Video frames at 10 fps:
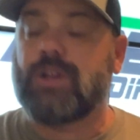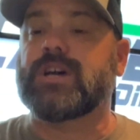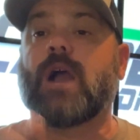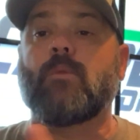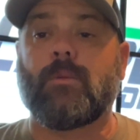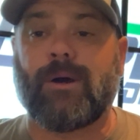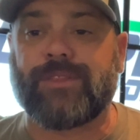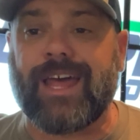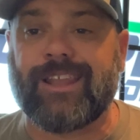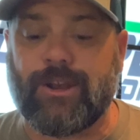Talk more about
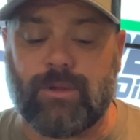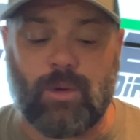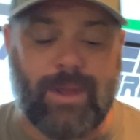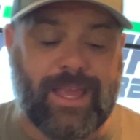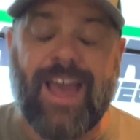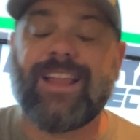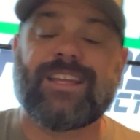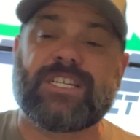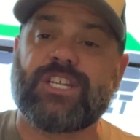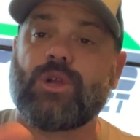that later in the week.
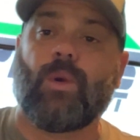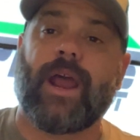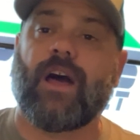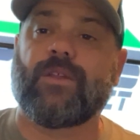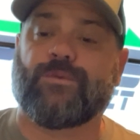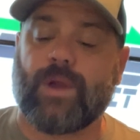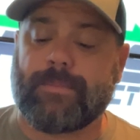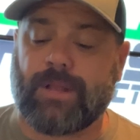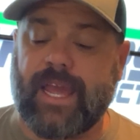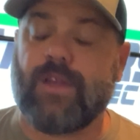Let's get you right on the free
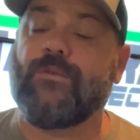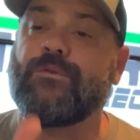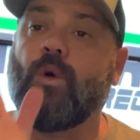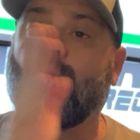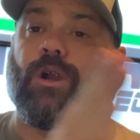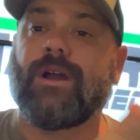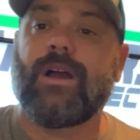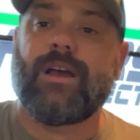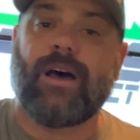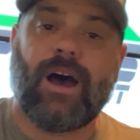play for
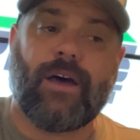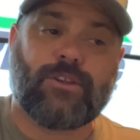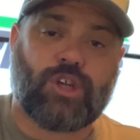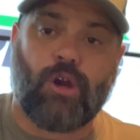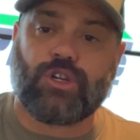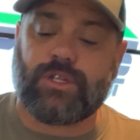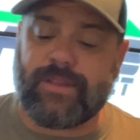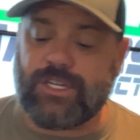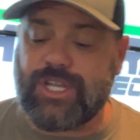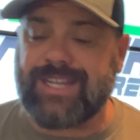uh, the Chargers and
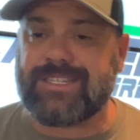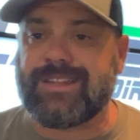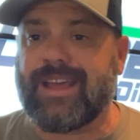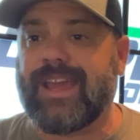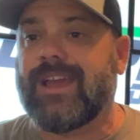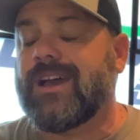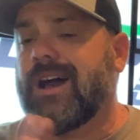the Jets today.